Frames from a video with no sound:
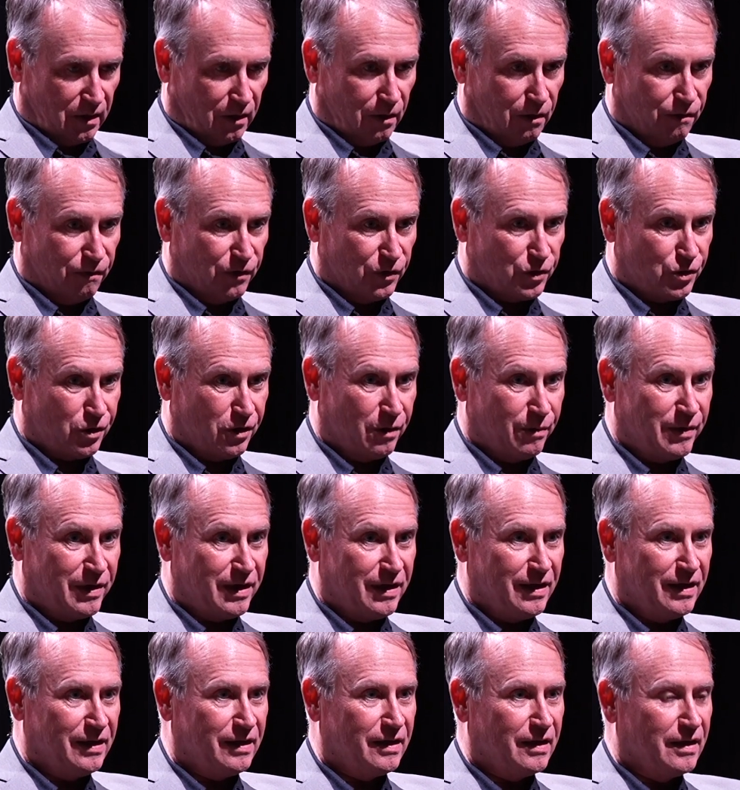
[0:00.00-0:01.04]
over
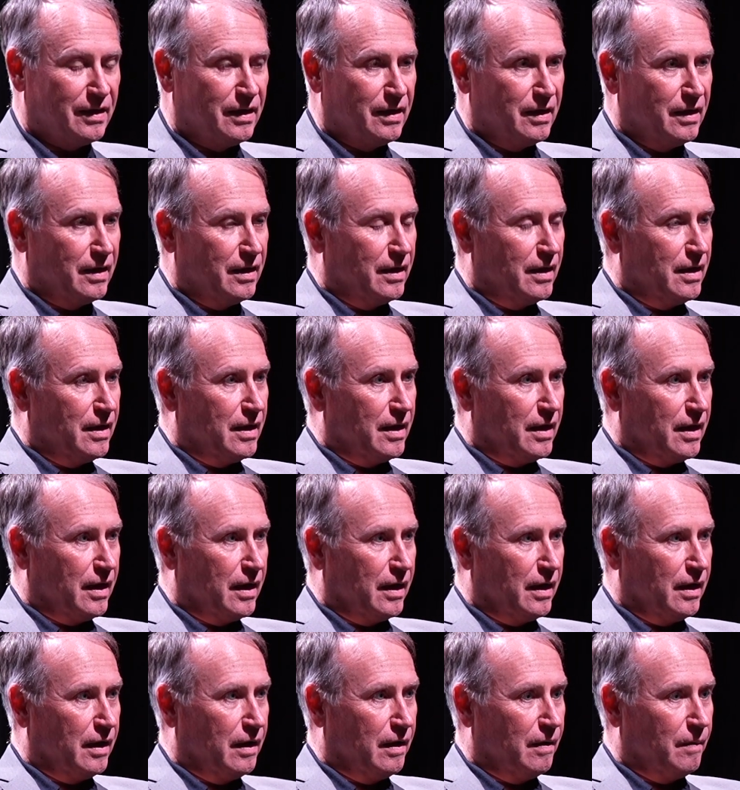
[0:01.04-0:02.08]
Germany.
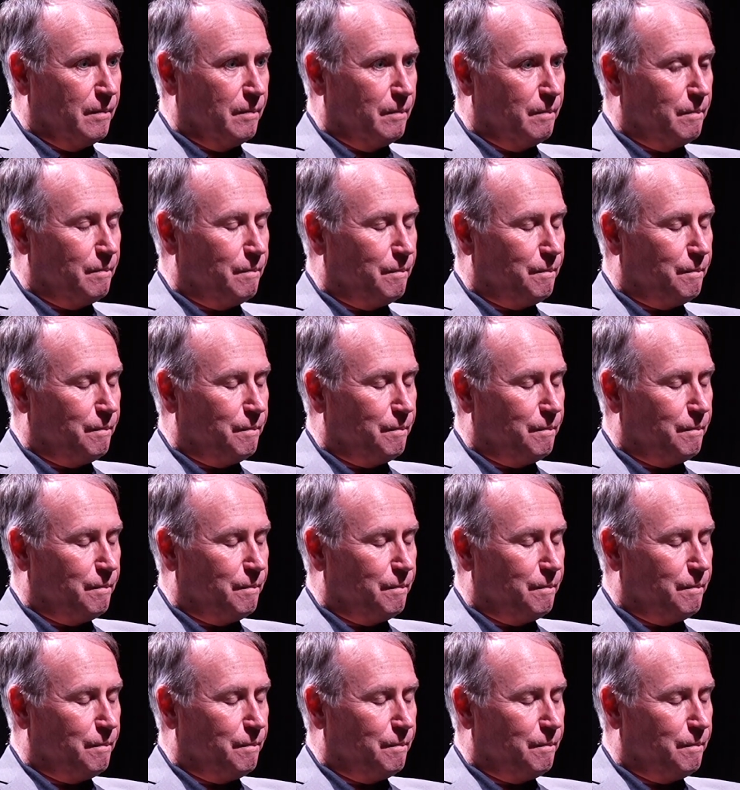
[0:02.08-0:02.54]
Um,